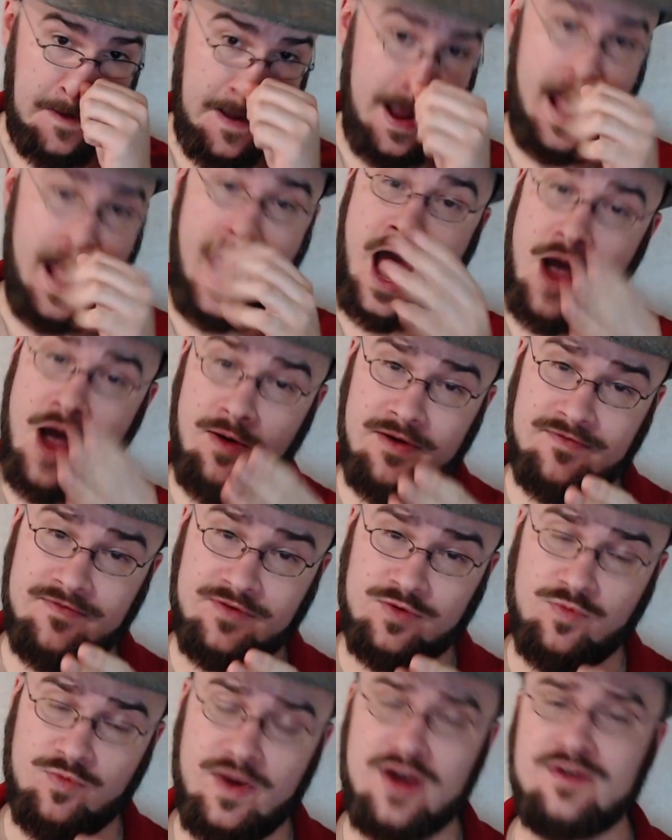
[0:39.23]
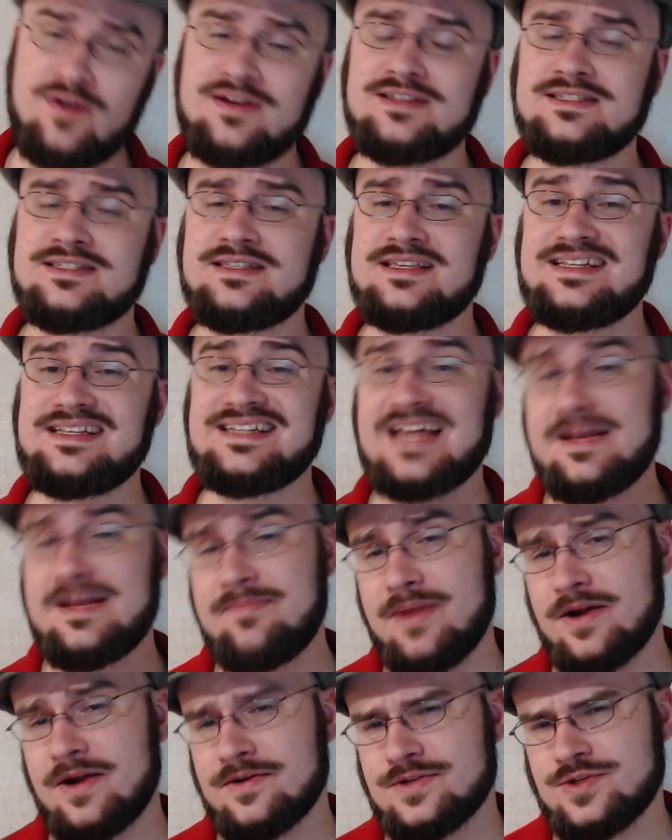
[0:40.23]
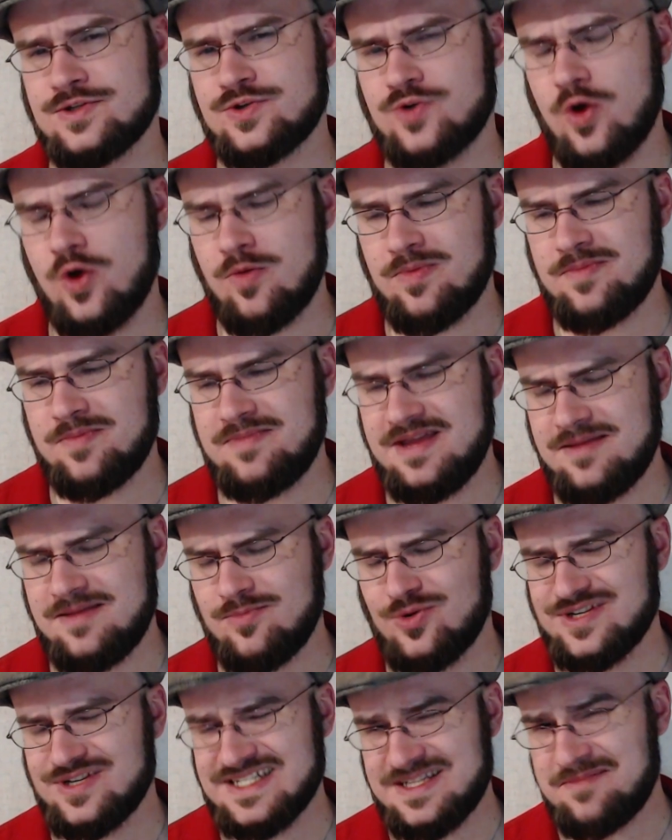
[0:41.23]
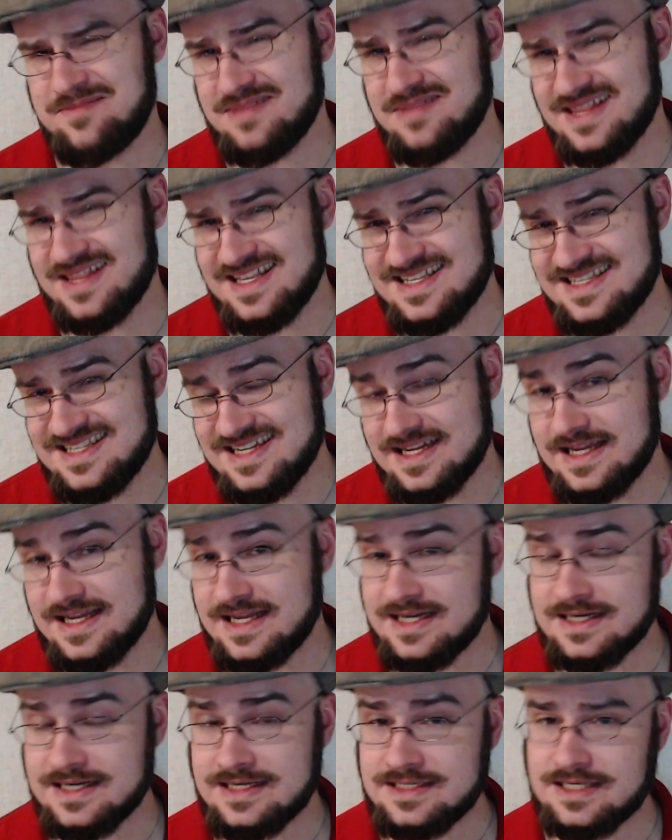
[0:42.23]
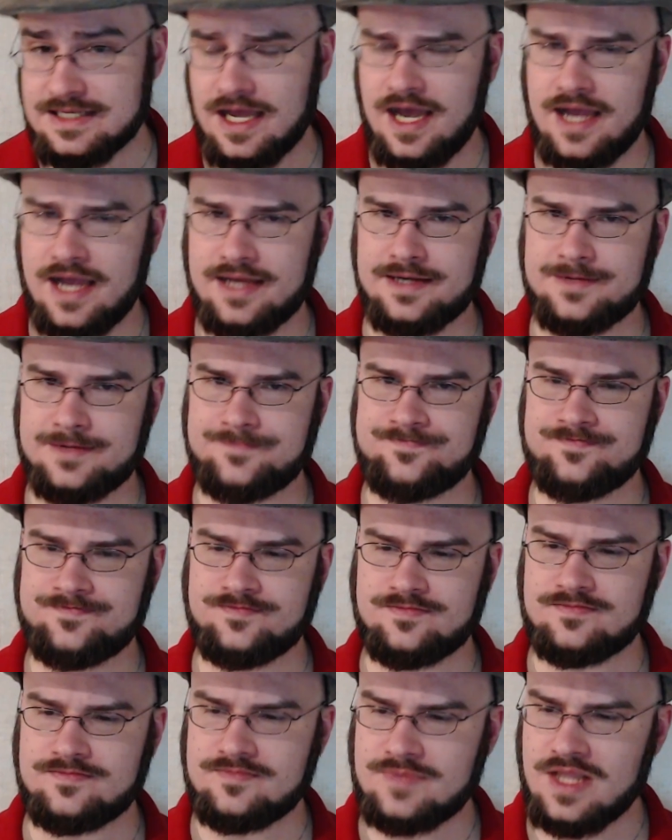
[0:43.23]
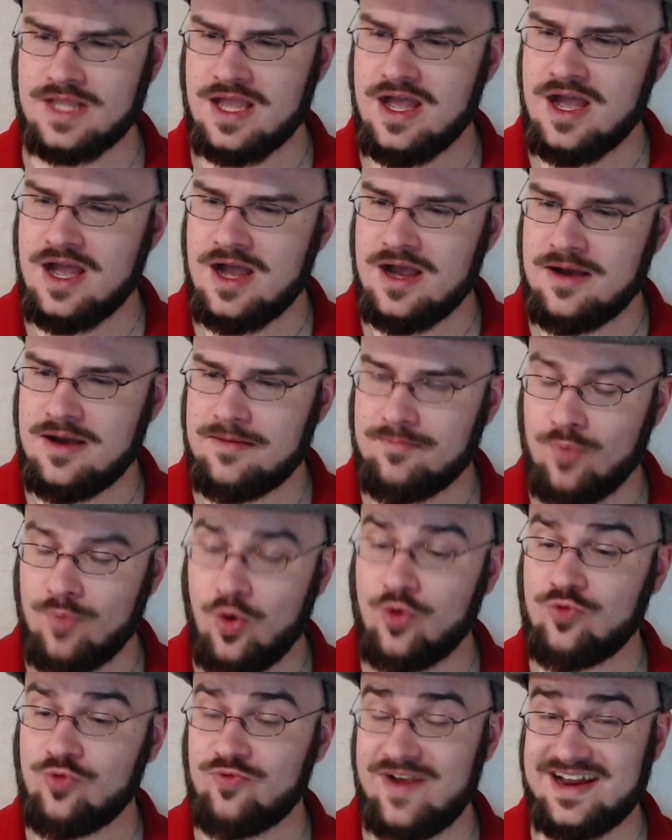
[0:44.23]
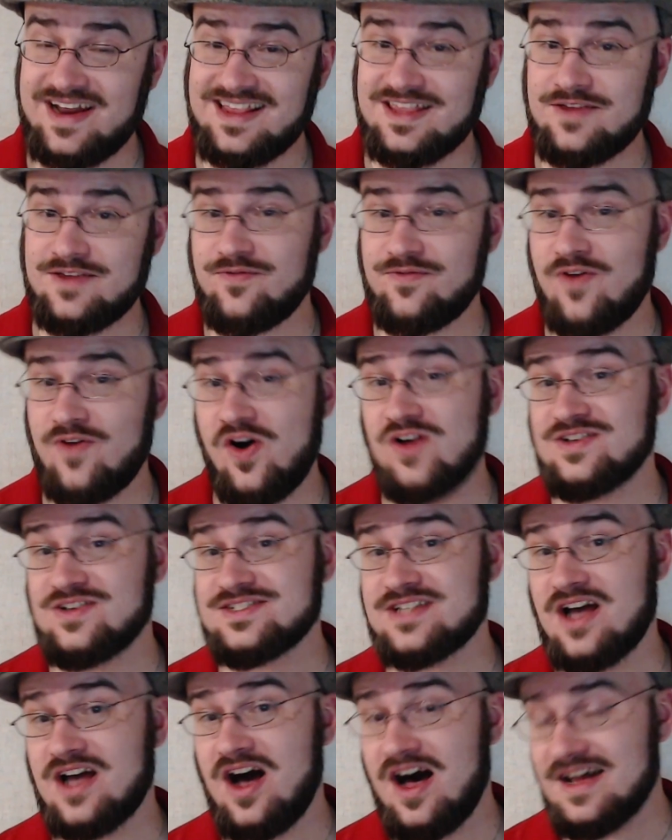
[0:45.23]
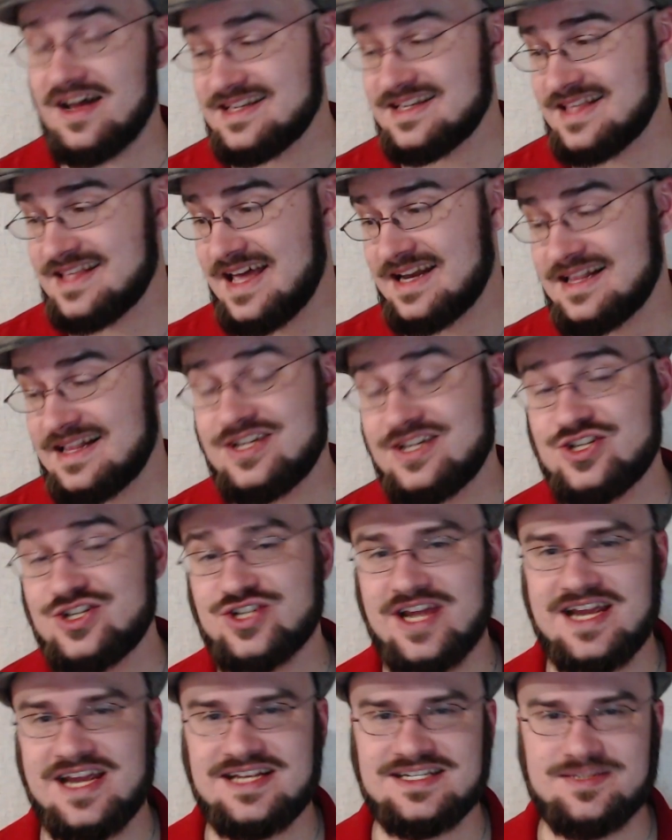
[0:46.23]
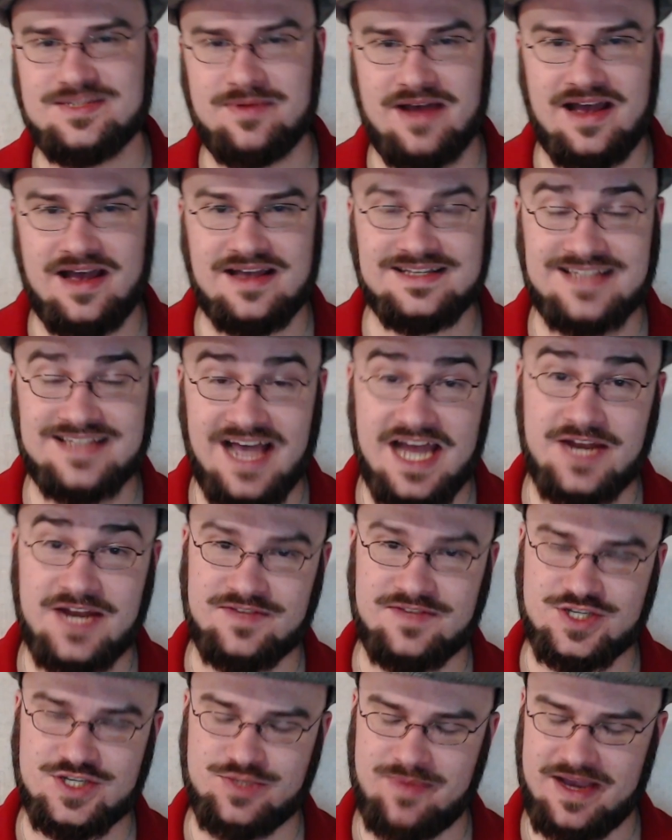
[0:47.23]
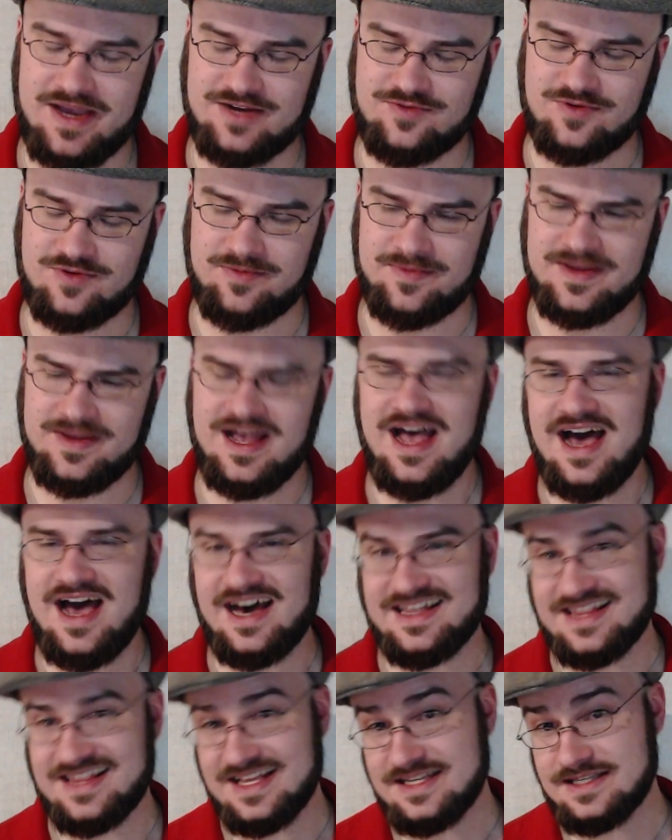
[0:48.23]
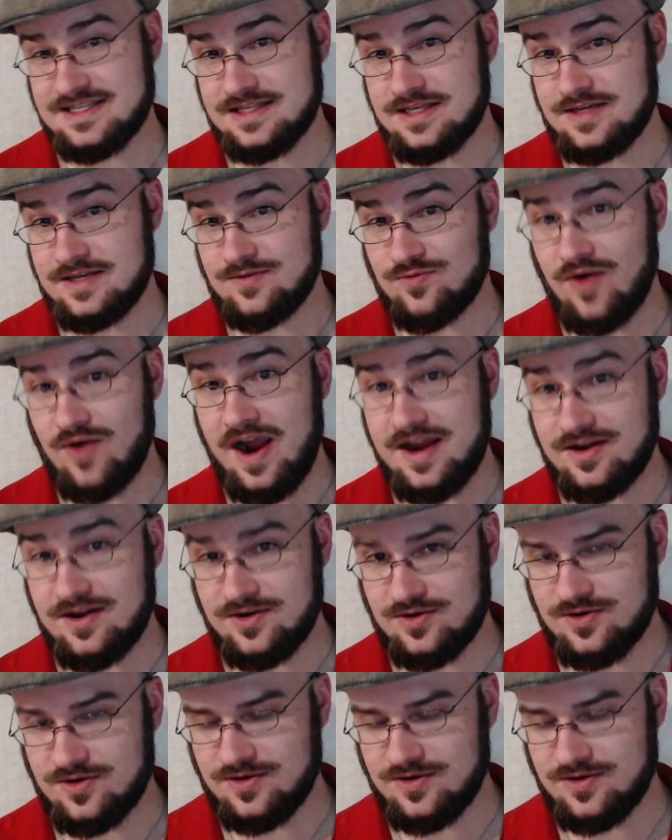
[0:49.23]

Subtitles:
However, whereas the dead parents trope, being more simplistic in design, more readily falls onto that cliché side of the spectrum, unless the writer